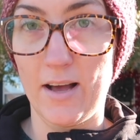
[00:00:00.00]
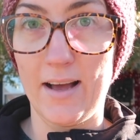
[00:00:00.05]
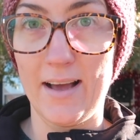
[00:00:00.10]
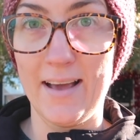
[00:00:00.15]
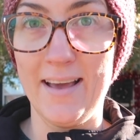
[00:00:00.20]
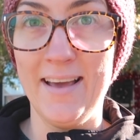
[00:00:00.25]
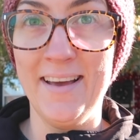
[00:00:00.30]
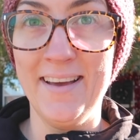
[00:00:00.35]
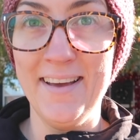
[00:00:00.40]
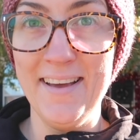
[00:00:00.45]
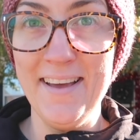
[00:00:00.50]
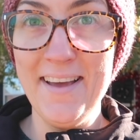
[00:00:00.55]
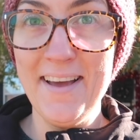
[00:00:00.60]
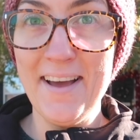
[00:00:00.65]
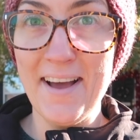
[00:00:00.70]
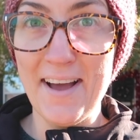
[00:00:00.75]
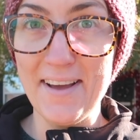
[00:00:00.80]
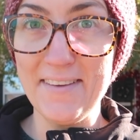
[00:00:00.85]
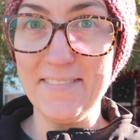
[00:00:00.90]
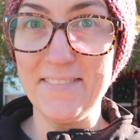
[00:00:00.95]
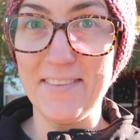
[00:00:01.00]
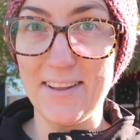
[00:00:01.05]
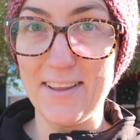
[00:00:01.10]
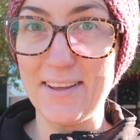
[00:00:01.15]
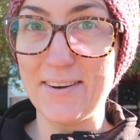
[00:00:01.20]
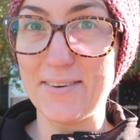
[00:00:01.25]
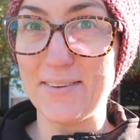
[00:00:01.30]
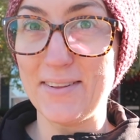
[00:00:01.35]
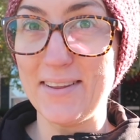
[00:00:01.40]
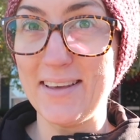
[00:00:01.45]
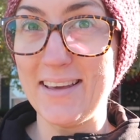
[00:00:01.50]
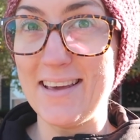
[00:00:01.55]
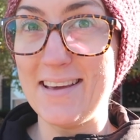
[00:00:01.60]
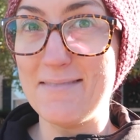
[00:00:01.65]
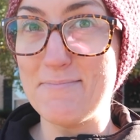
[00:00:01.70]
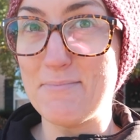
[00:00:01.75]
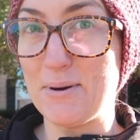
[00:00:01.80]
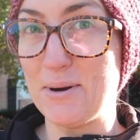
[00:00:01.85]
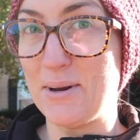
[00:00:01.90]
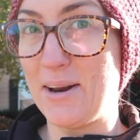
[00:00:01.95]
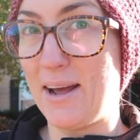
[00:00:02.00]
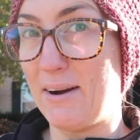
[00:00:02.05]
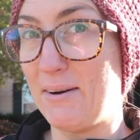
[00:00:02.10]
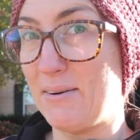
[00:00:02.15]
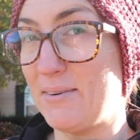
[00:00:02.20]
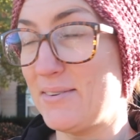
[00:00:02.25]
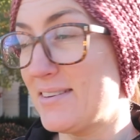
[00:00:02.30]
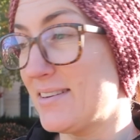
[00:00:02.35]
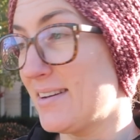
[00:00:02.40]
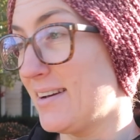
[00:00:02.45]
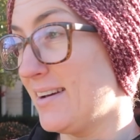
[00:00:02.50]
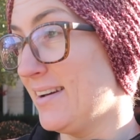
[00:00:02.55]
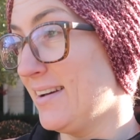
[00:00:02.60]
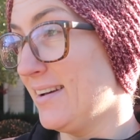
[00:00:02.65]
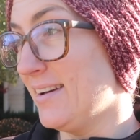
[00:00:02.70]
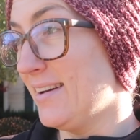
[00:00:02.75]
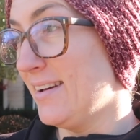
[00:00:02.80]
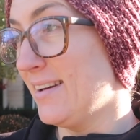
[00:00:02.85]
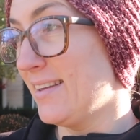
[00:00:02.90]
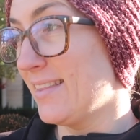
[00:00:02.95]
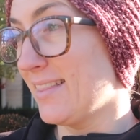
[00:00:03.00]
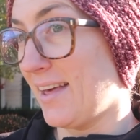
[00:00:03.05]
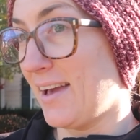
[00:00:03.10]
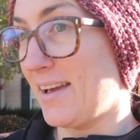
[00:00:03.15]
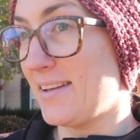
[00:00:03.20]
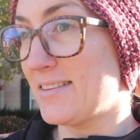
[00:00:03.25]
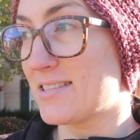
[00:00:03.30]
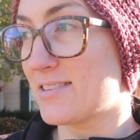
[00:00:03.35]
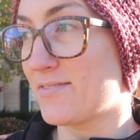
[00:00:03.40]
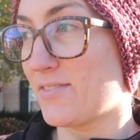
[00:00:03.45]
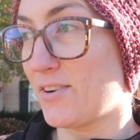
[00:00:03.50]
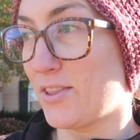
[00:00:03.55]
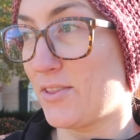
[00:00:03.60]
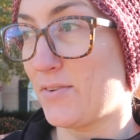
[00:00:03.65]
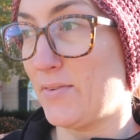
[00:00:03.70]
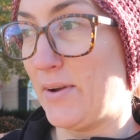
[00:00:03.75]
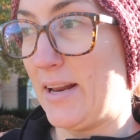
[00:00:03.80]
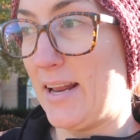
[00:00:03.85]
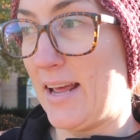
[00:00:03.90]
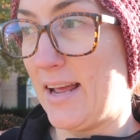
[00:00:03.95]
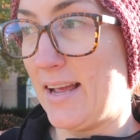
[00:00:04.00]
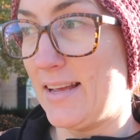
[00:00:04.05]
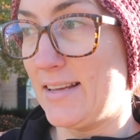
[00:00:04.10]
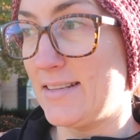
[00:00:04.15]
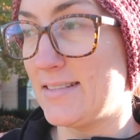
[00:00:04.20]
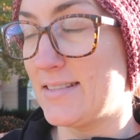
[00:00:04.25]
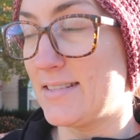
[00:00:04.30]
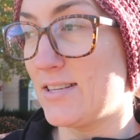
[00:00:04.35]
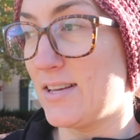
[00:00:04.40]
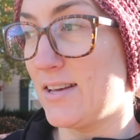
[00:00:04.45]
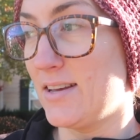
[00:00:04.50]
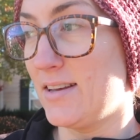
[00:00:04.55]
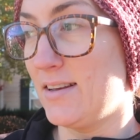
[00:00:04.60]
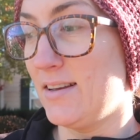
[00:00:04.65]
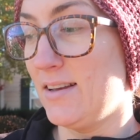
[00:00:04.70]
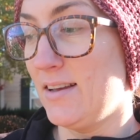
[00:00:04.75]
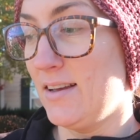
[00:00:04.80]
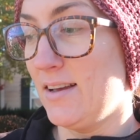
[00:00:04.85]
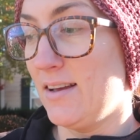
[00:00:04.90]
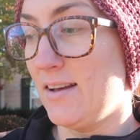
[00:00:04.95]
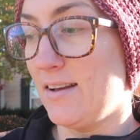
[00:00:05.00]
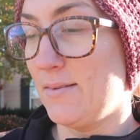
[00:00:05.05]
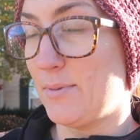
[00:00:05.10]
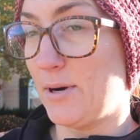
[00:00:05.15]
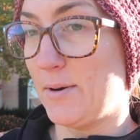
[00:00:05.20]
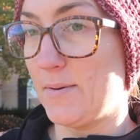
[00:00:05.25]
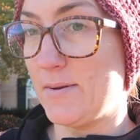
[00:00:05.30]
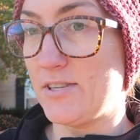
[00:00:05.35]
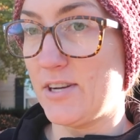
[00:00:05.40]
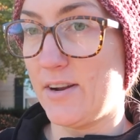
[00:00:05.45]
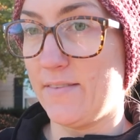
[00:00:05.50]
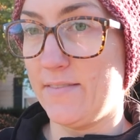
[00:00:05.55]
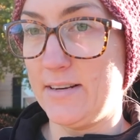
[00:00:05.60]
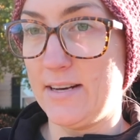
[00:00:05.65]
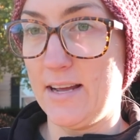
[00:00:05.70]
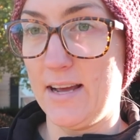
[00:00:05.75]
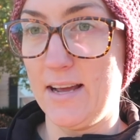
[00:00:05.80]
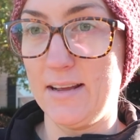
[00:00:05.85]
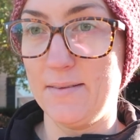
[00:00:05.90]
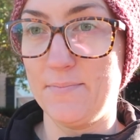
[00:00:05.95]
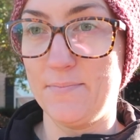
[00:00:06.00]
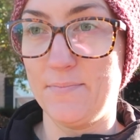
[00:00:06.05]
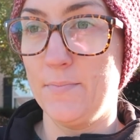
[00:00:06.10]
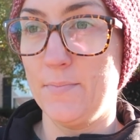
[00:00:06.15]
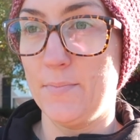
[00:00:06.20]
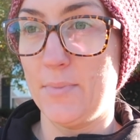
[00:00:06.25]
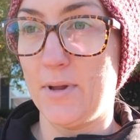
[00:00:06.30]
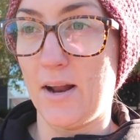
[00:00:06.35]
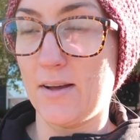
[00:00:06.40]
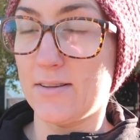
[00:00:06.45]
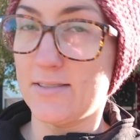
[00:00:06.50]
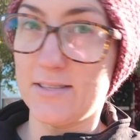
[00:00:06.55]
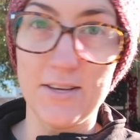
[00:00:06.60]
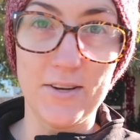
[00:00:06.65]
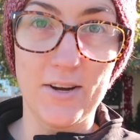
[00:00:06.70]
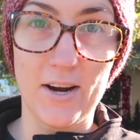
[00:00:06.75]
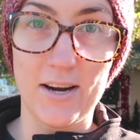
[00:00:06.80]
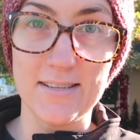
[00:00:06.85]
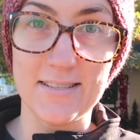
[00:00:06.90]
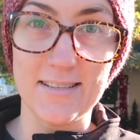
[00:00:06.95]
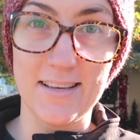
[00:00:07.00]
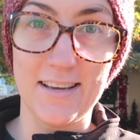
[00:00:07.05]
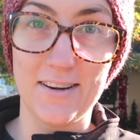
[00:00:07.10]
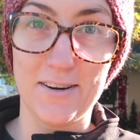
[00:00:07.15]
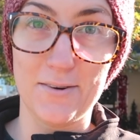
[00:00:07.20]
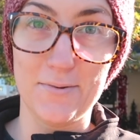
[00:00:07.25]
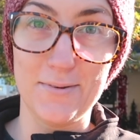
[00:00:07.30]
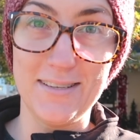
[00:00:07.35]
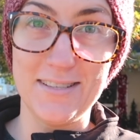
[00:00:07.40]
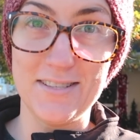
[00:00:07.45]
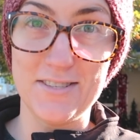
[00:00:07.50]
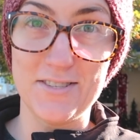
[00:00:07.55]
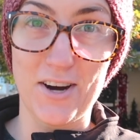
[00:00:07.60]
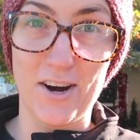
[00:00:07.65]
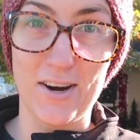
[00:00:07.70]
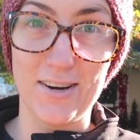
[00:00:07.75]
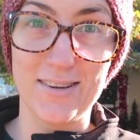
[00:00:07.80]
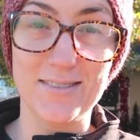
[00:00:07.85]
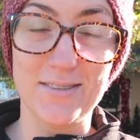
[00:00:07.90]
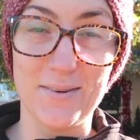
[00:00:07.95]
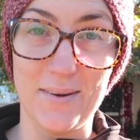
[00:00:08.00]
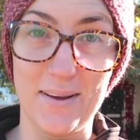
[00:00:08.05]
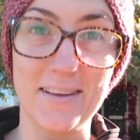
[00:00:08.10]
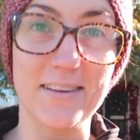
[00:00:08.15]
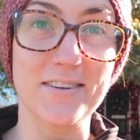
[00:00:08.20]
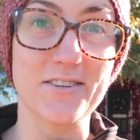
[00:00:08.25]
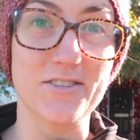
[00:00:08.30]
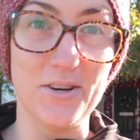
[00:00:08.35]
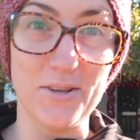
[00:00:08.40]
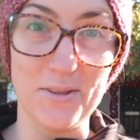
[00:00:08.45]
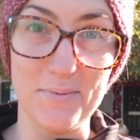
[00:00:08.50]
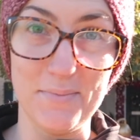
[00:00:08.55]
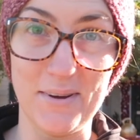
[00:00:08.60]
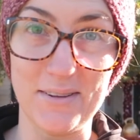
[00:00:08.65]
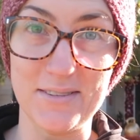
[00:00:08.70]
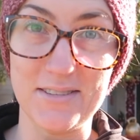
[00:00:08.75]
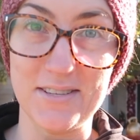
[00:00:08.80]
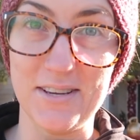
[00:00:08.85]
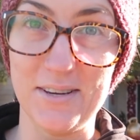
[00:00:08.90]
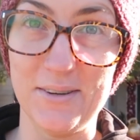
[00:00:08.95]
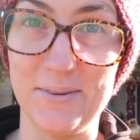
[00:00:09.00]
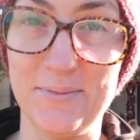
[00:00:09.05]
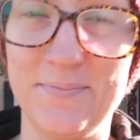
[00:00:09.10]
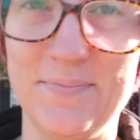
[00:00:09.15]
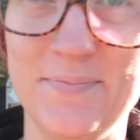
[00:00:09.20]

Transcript: I, I've literally put out lights for three days, pretty much every day. But I'll see you guys later when it's dark so I can show them all to you.